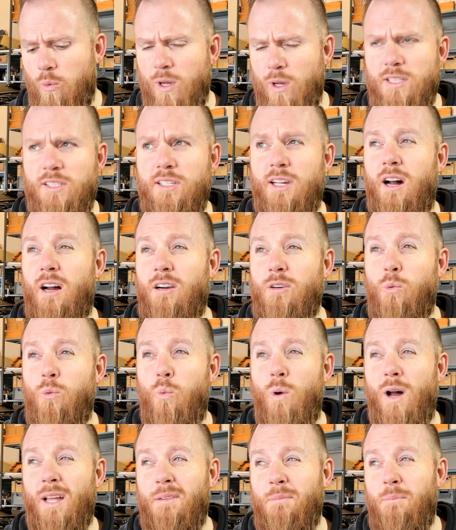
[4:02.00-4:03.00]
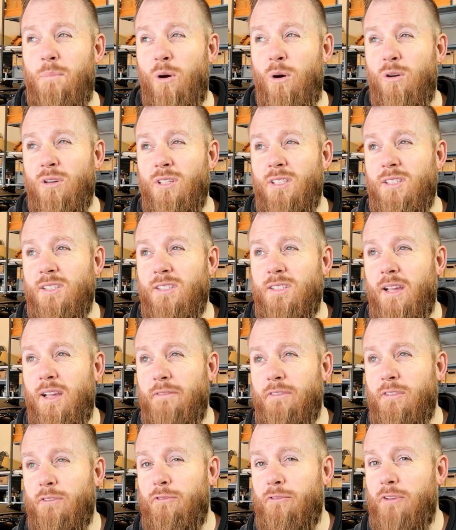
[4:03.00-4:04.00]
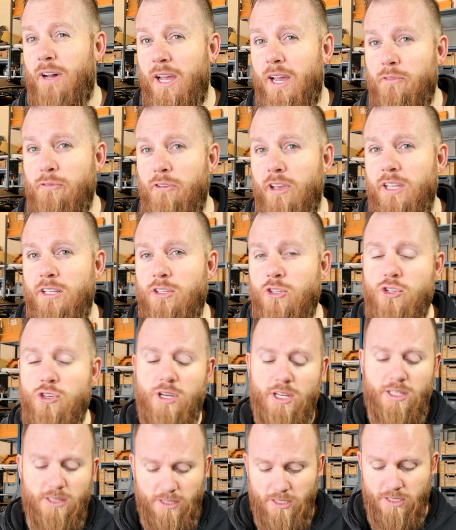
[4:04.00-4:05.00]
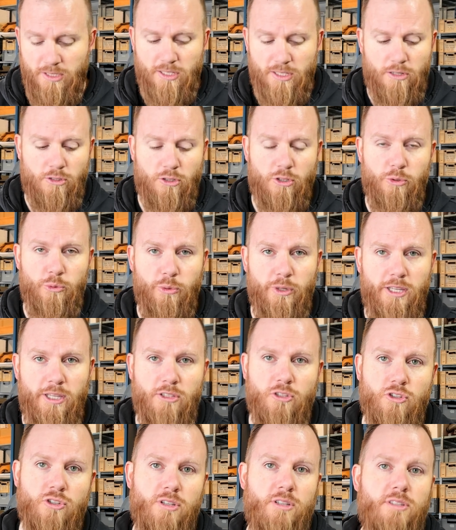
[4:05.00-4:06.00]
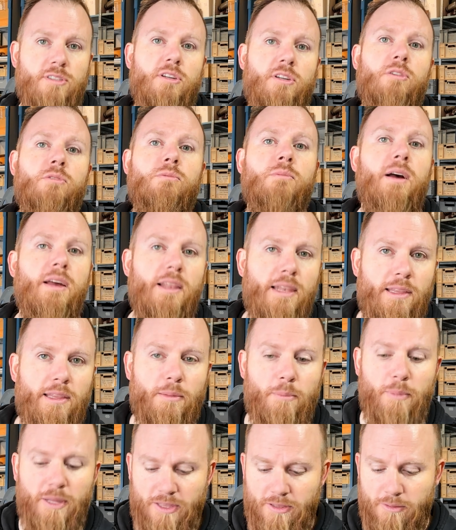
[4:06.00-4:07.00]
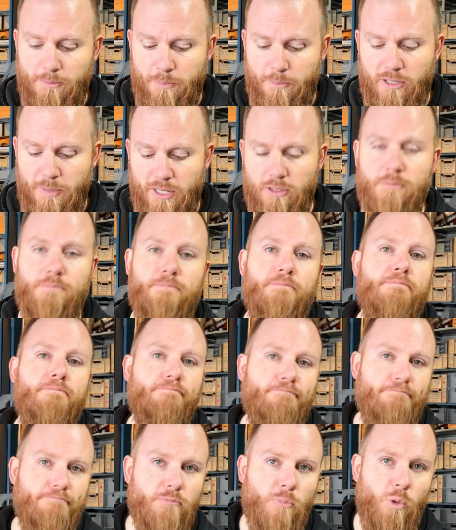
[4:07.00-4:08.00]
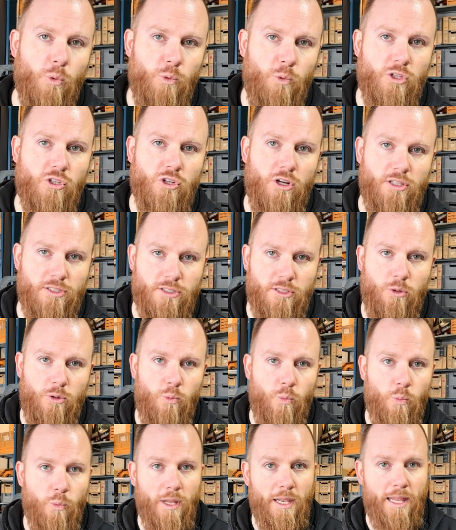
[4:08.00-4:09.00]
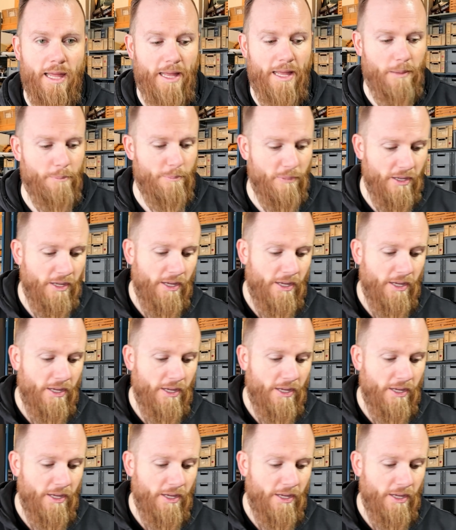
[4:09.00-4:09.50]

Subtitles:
ones are 1.75 inch and these are 2 inch, so a little bit bigger, which also will help